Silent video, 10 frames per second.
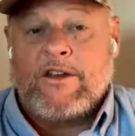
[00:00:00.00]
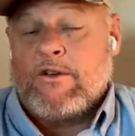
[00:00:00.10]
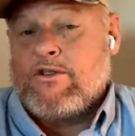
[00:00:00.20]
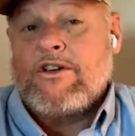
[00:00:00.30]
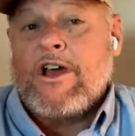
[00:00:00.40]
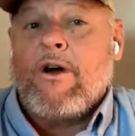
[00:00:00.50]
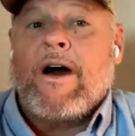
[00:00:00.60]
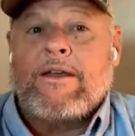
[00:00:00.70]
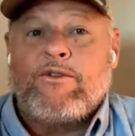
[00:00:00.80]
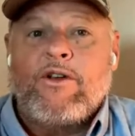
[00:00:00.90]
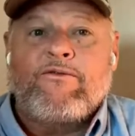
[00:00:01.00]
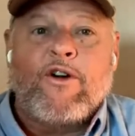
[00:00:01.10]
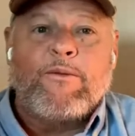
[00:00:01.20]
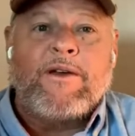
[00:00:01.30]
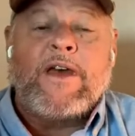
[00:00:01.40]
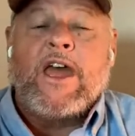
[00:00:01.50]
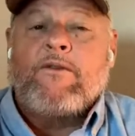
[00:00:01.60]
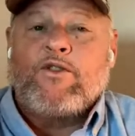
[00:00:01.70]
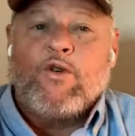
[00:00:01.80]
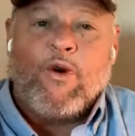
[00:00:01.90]
you know, you can go out of uniform if,
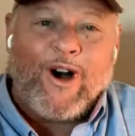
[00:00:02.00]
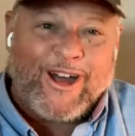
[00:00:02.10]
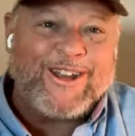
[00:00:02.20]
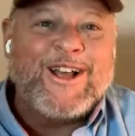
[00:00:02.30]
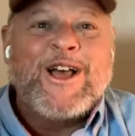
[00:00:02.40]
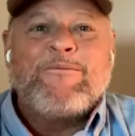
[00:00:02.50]
if you want,